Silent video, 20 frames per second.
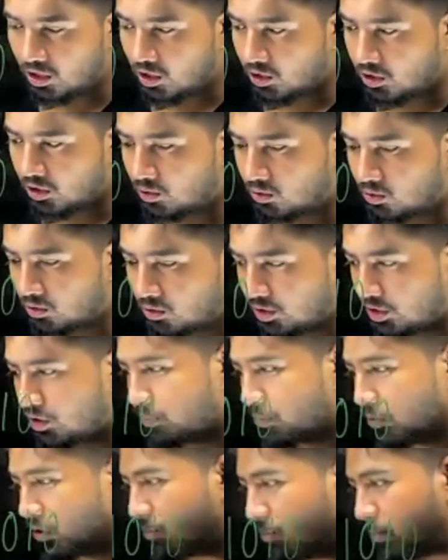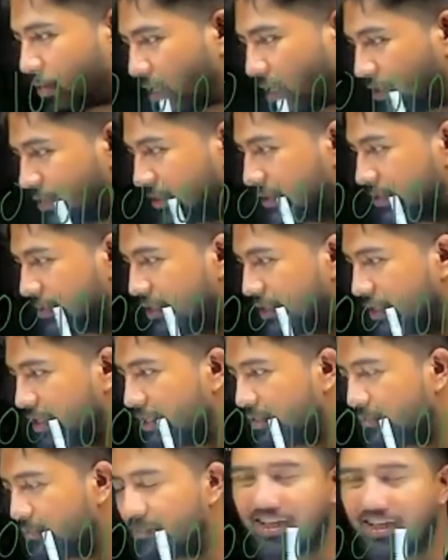You don't need to put a box,
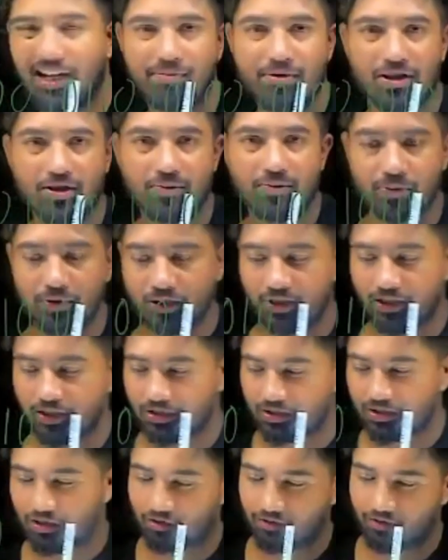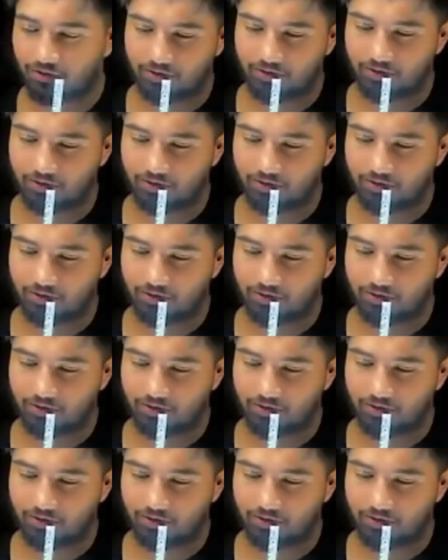but I'm just putting it off